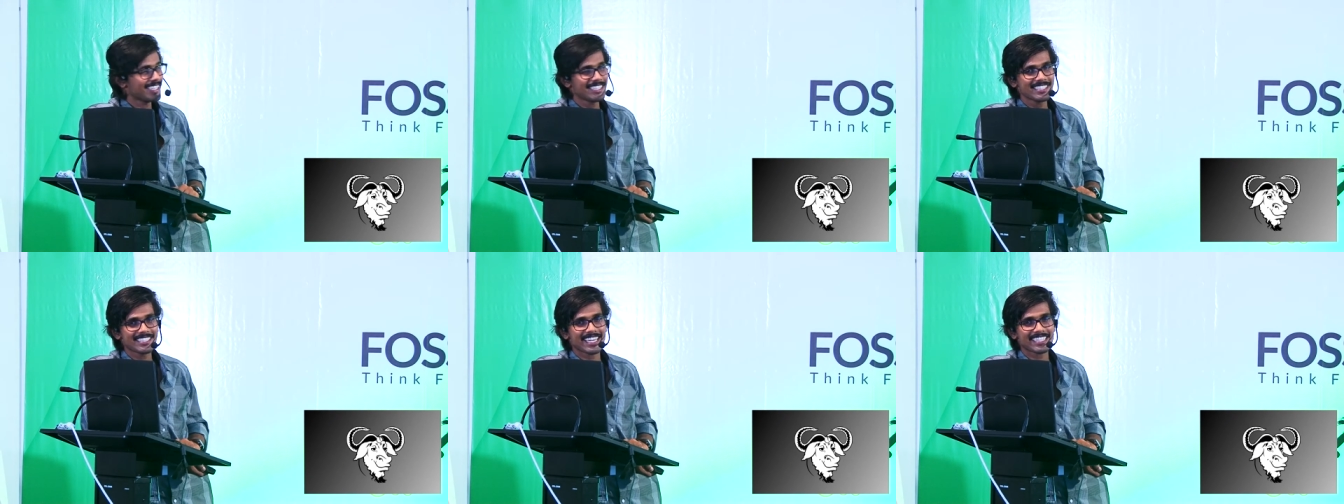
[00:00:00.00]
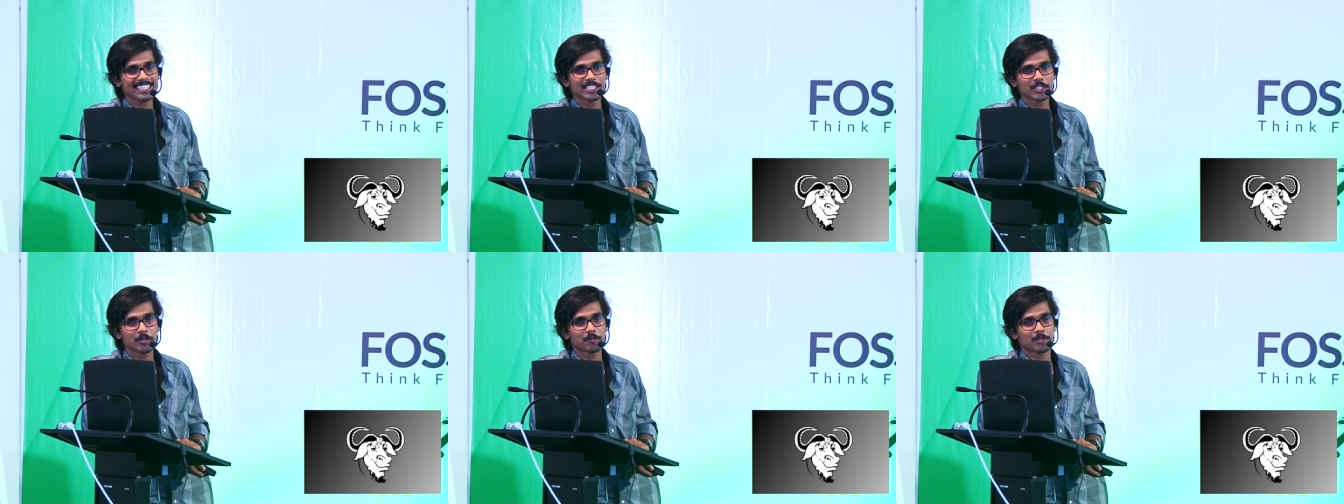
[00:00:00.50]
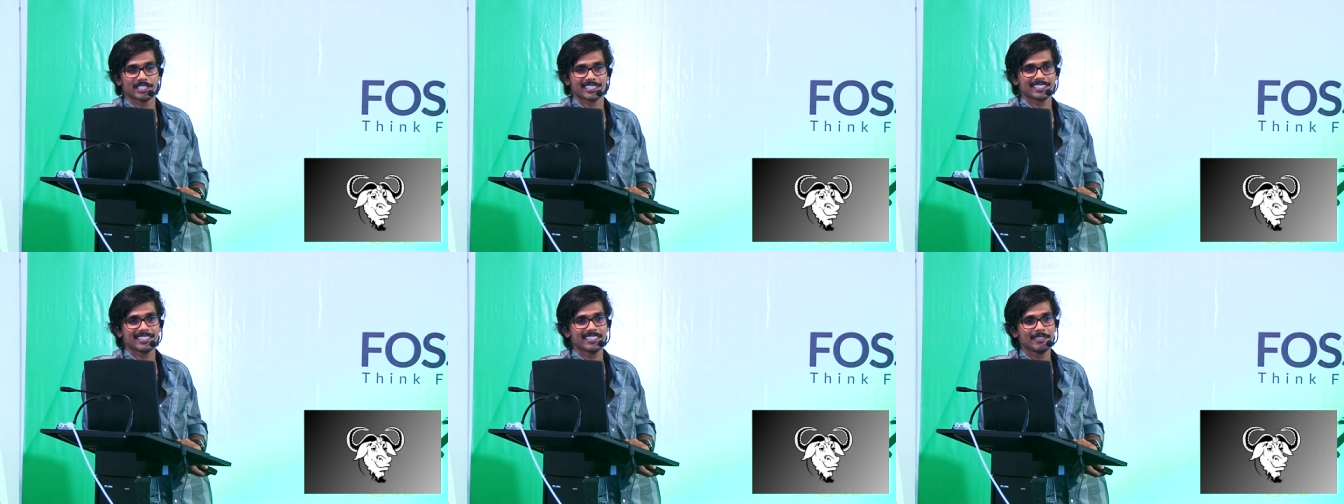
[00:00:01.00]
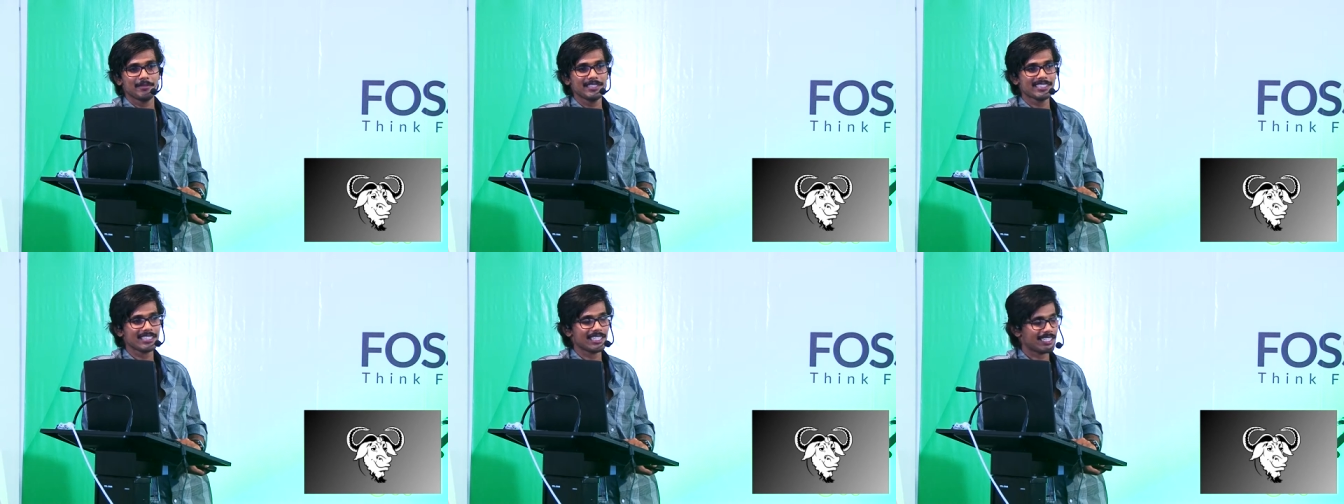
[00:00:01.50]
he started his own project
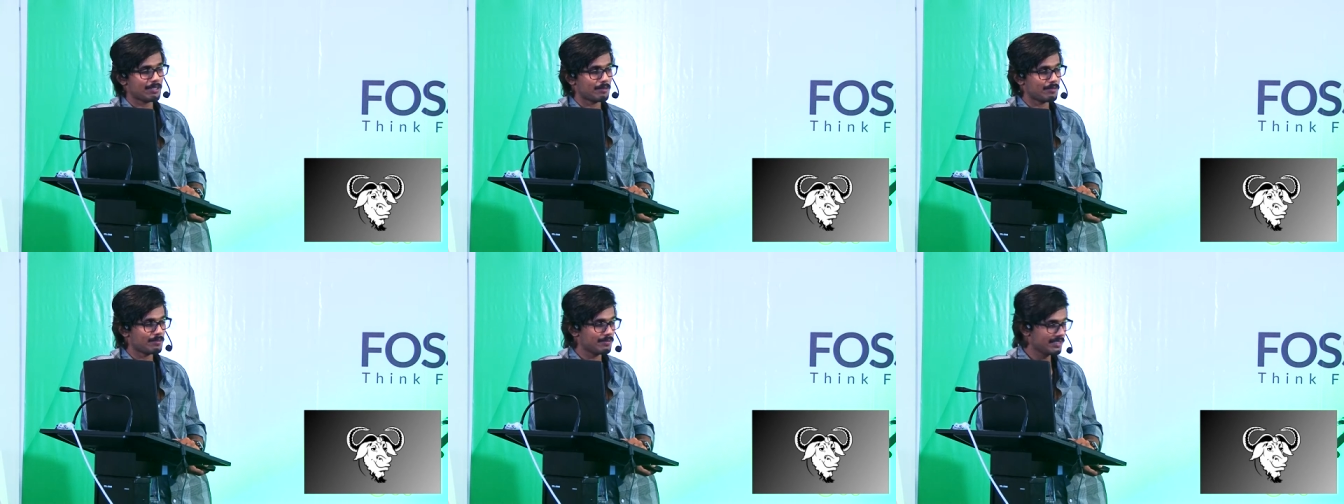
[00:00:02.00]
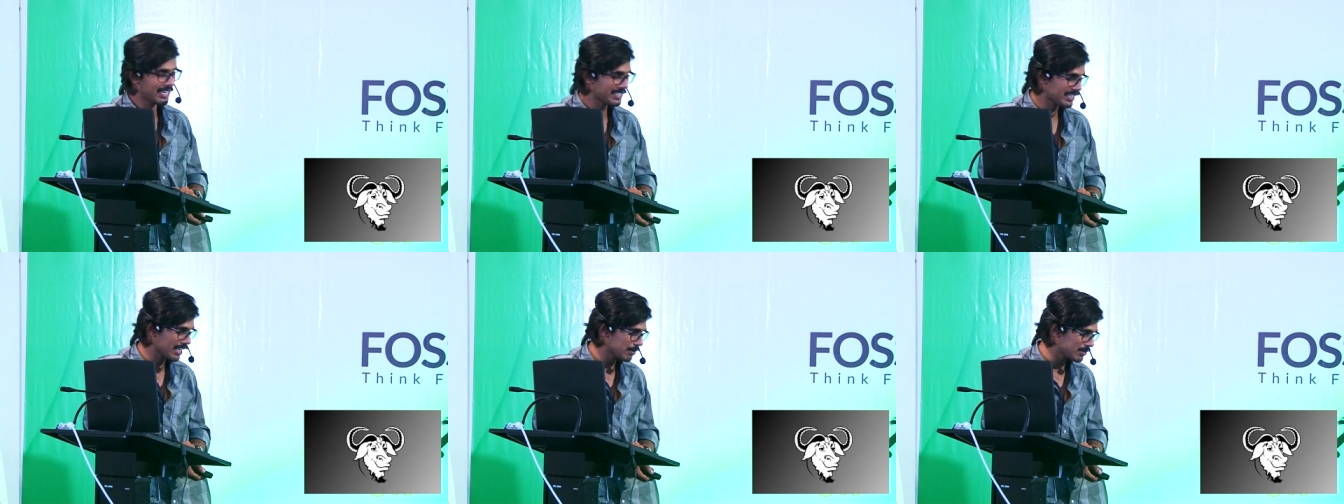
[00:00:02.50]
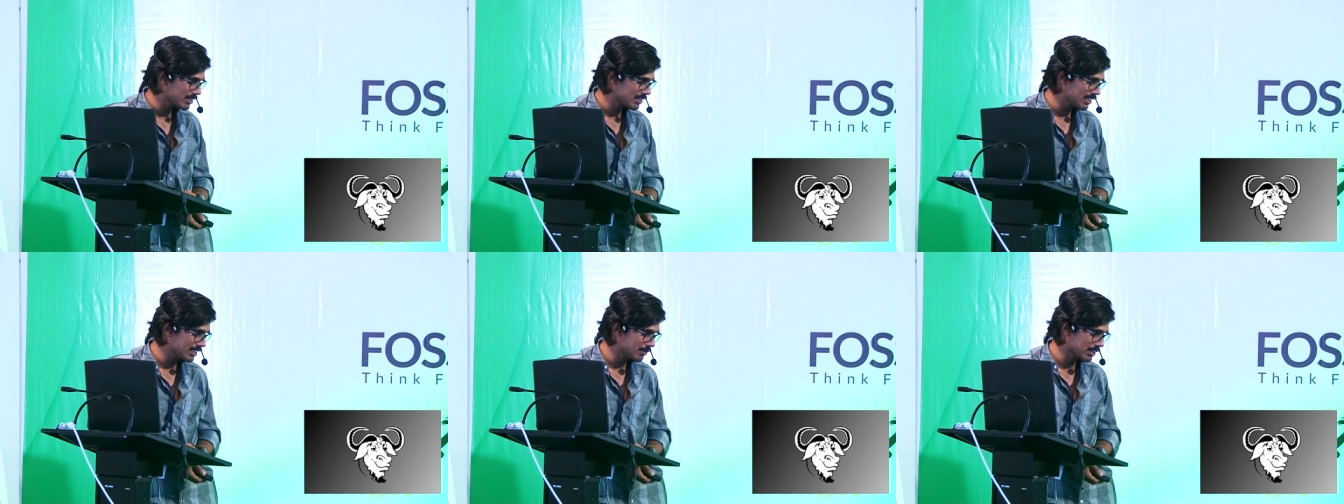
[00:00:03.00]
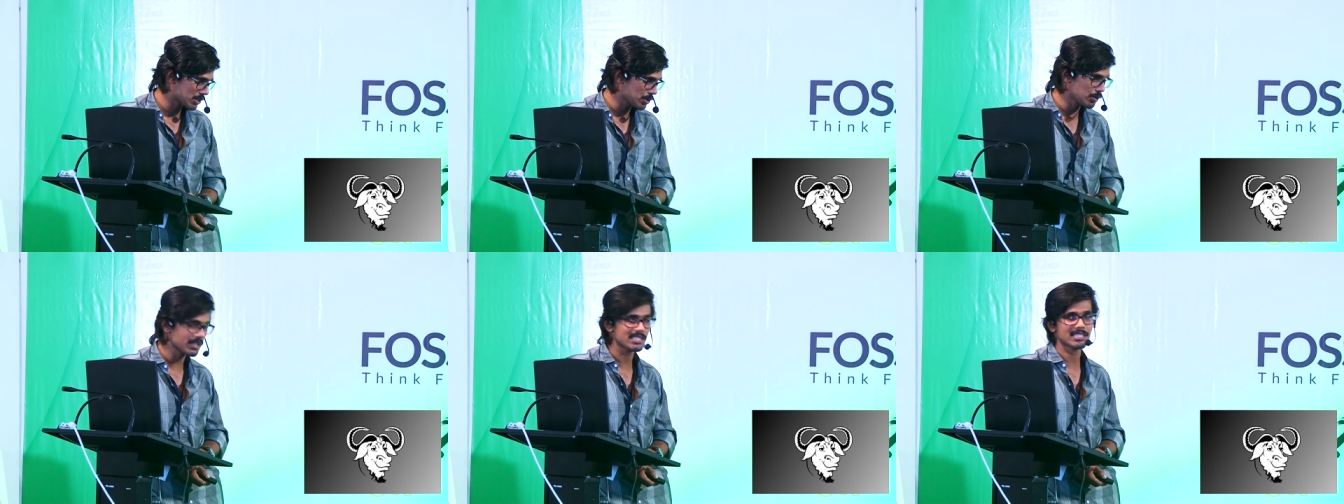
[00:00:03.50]
means uh, that times it was
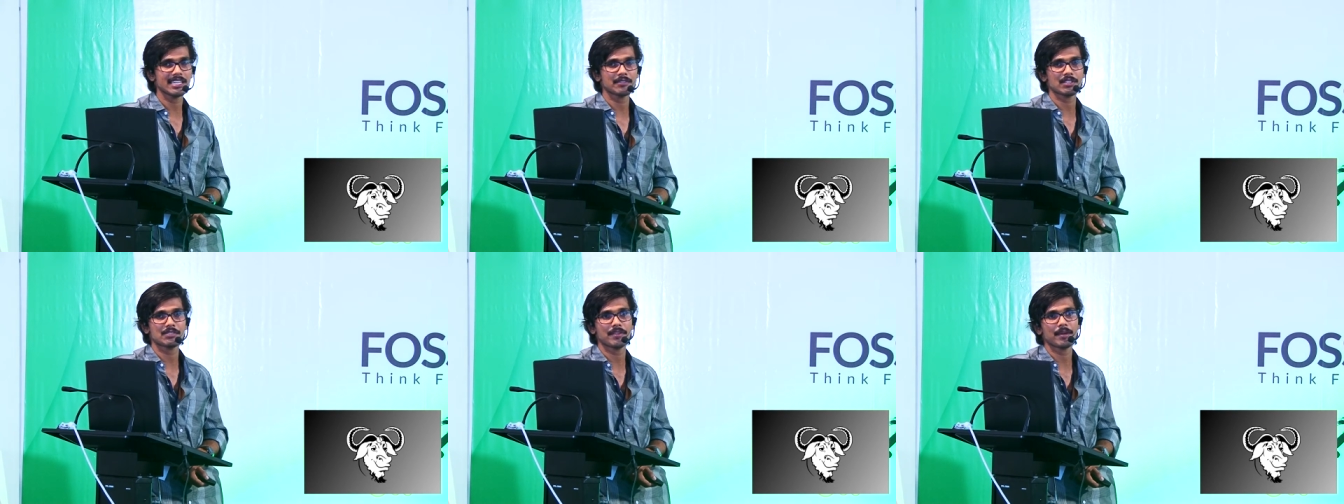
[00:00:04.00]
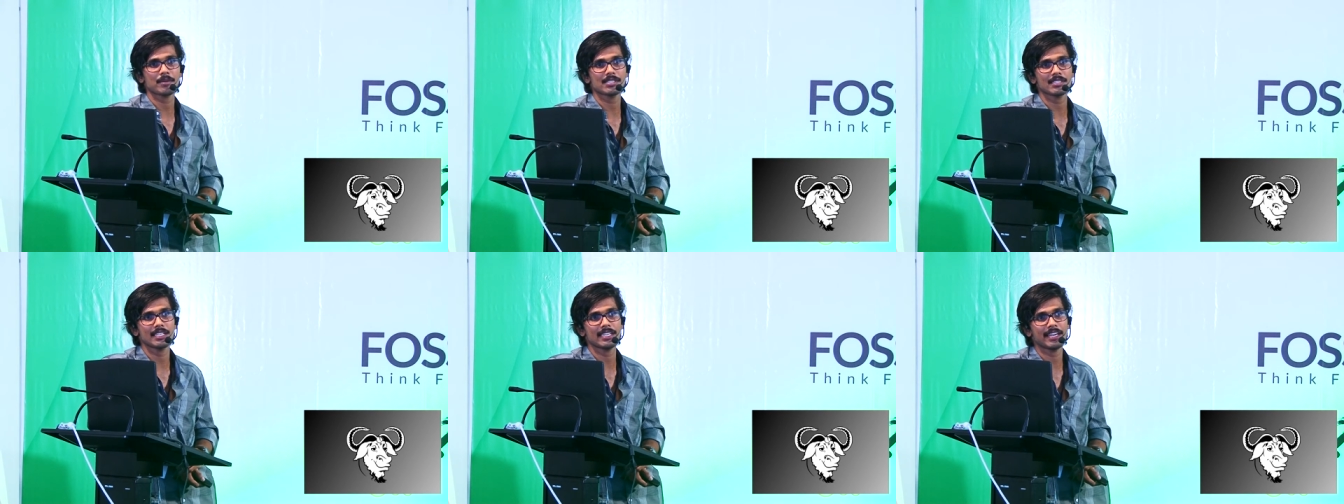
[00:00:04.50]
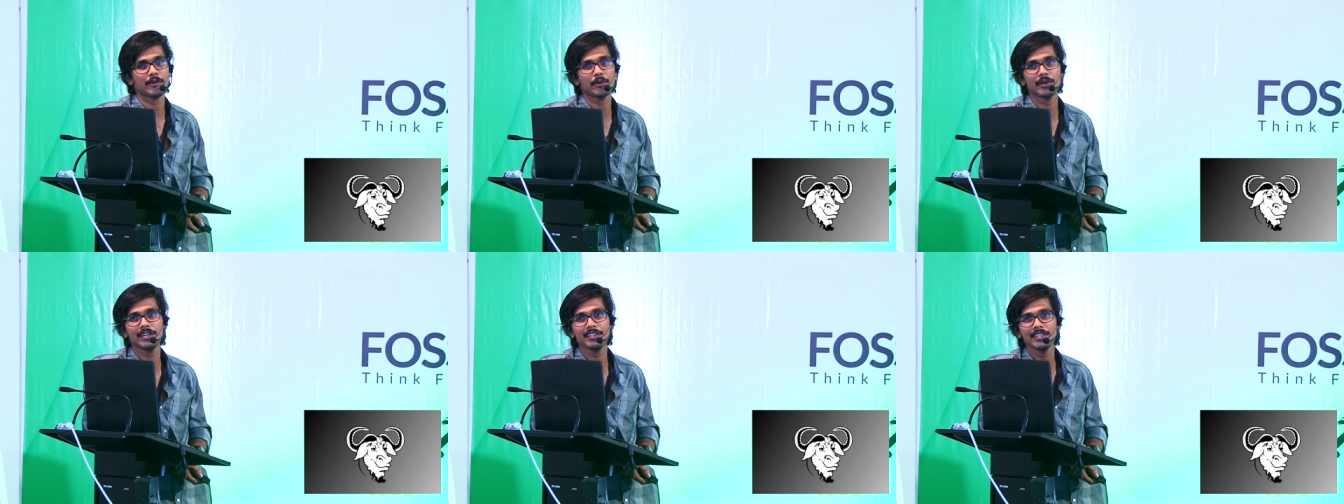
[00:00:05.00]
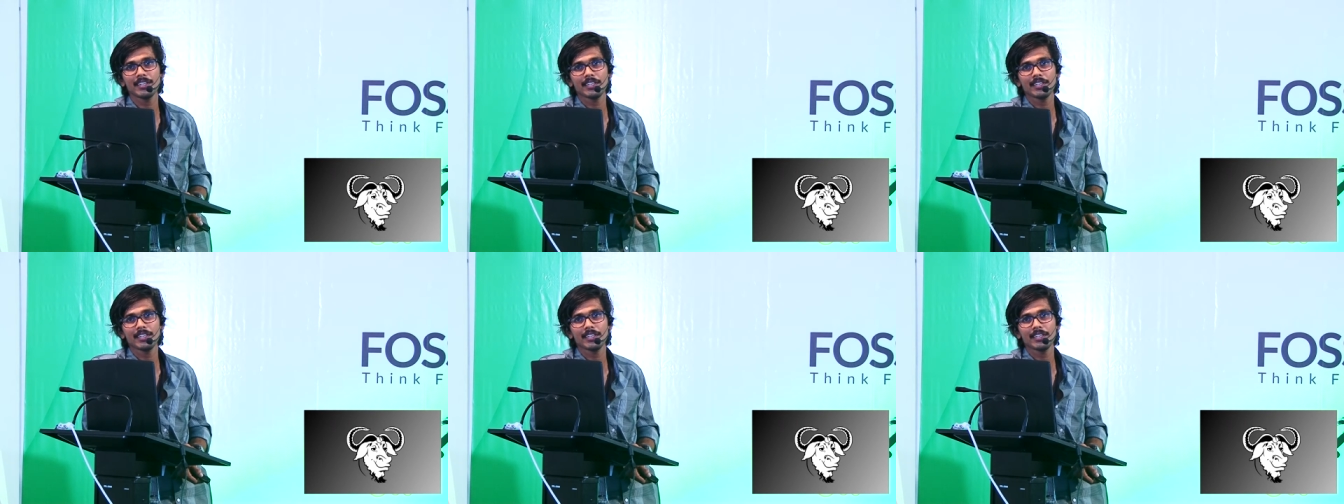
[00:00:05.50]
Unix that was famous and everywhere,